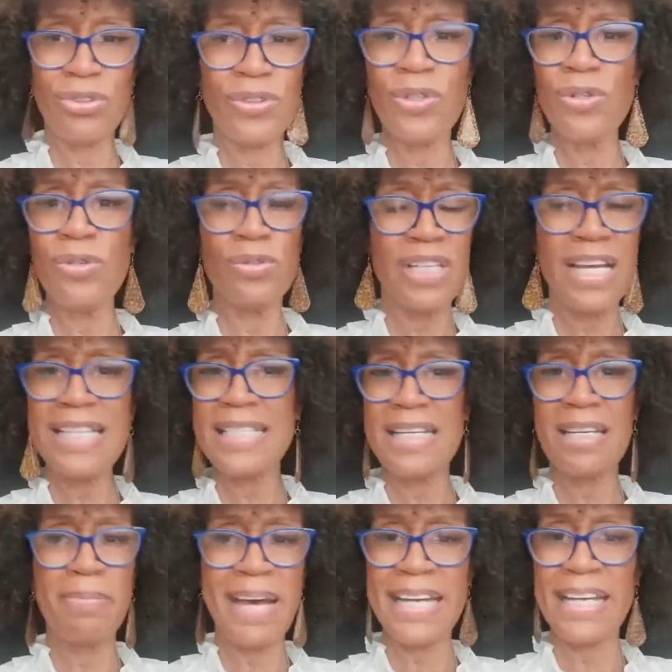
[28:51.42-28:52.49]
does
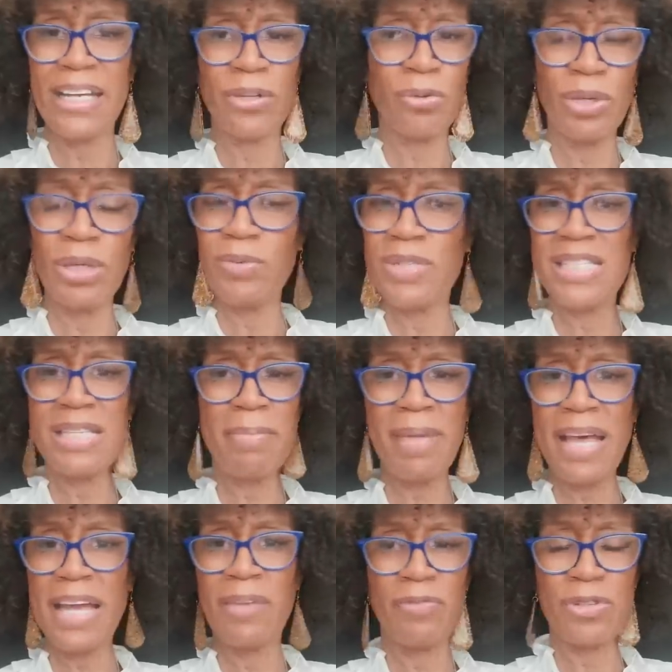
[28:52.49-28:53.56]
anybody agree with
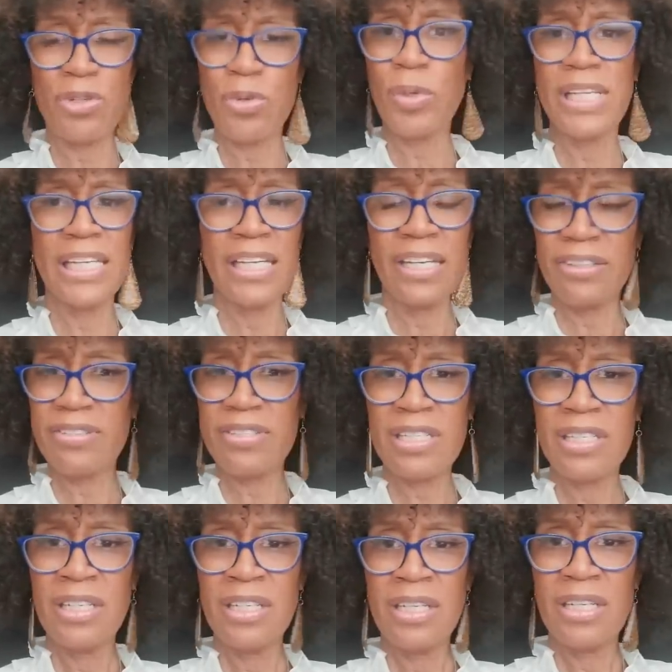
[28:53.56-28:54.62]
somebody for 20 years,
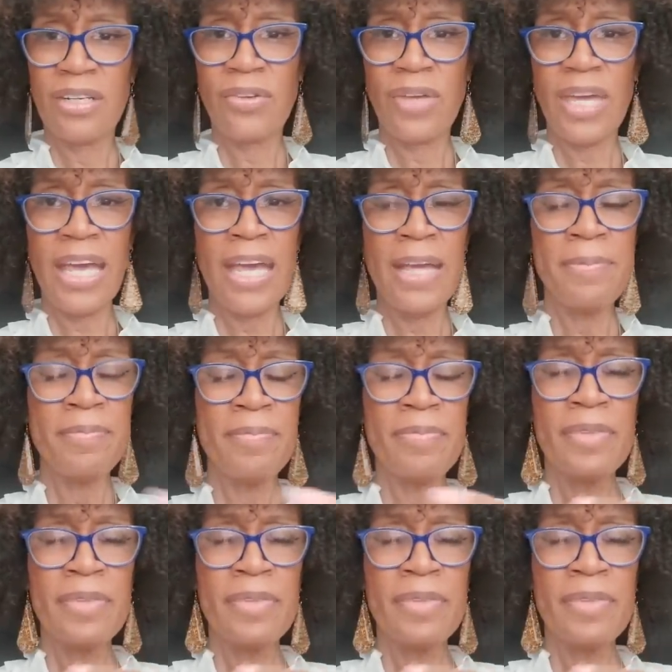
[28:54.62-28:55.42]
okay?